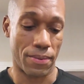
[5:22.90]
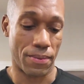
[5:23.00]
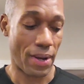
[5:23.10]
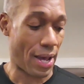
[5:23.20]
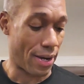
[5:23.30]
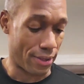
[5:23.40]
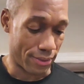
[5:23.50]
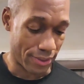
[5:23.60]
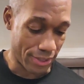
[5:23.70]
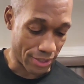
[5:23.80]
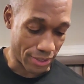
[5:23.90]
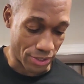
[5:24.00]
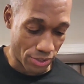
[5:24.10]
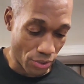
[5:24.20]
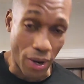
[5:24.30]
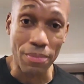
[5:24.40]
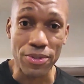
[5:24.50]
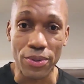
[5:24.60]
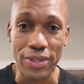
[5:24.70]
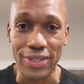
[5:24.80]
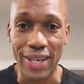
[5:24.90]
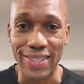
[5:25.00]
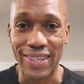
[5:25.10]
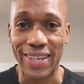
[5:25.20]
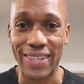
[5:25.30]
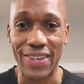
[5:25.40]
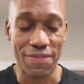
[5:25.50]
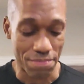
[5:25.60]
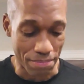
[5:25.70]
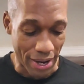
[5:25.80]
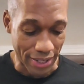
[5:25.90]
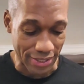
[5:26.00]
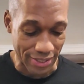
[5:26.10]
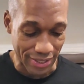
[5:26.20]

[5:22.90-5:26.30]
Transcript: Wow, this is so, I'm so excited. It's like a gift box.